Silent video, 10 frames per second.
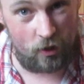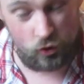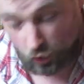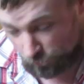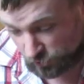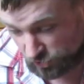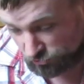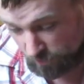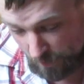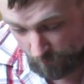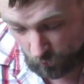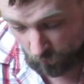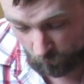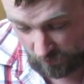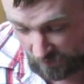cut up. Just remember,
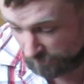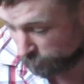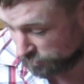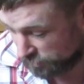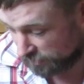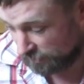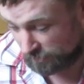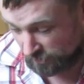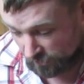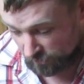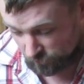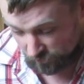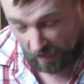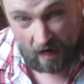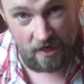when we're dealing with chicken,
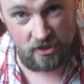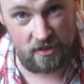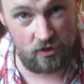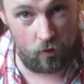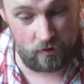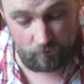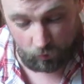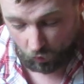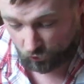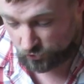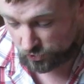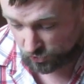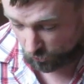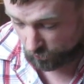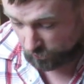hygiene is always important.
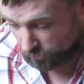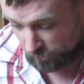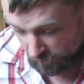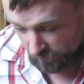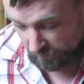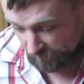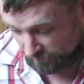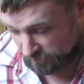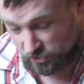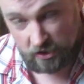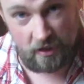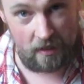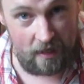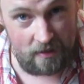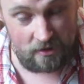So we're going to get this
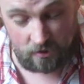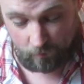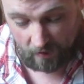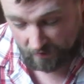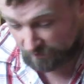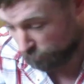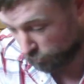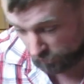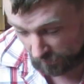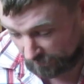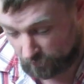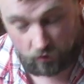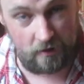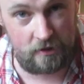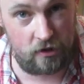chicken into the pan, then we're going to clean
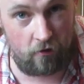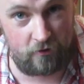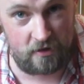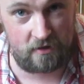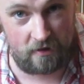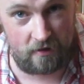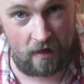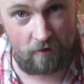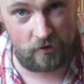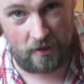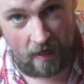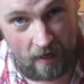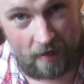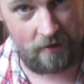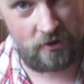all these surfaces in the knives and our
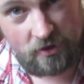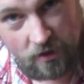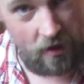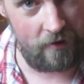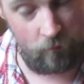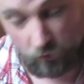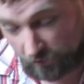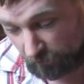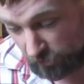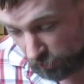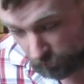hands, and then we'll carry